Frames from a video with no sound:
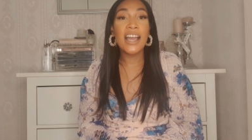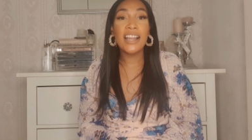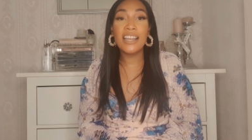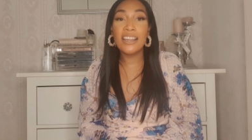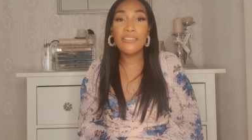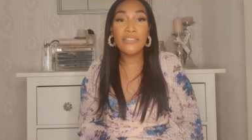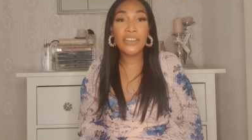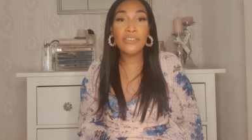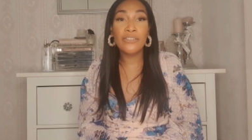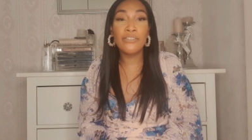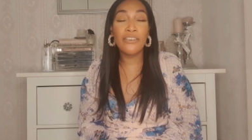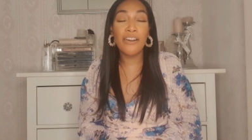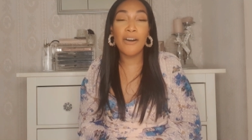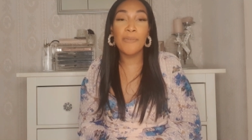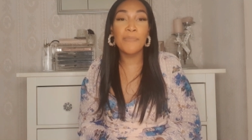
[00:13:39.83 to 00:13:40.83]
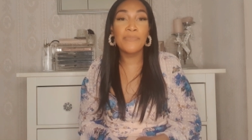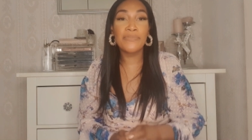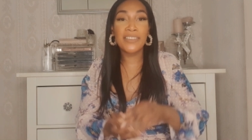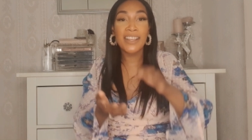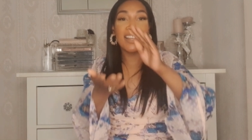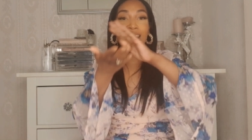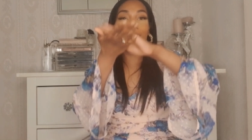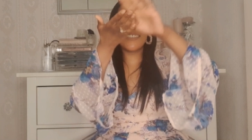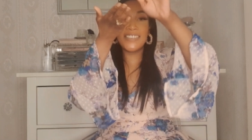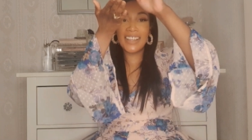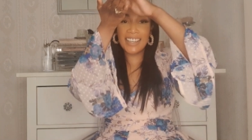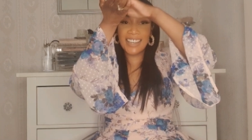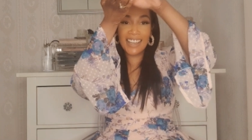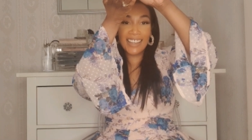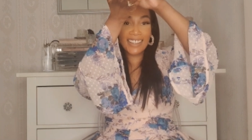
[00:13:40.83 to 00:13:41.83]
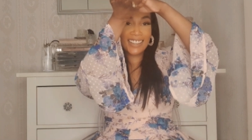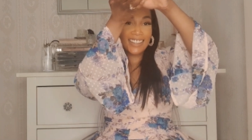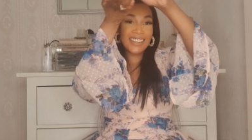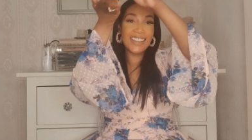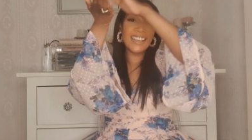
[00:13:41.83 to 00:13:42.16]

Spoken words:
living like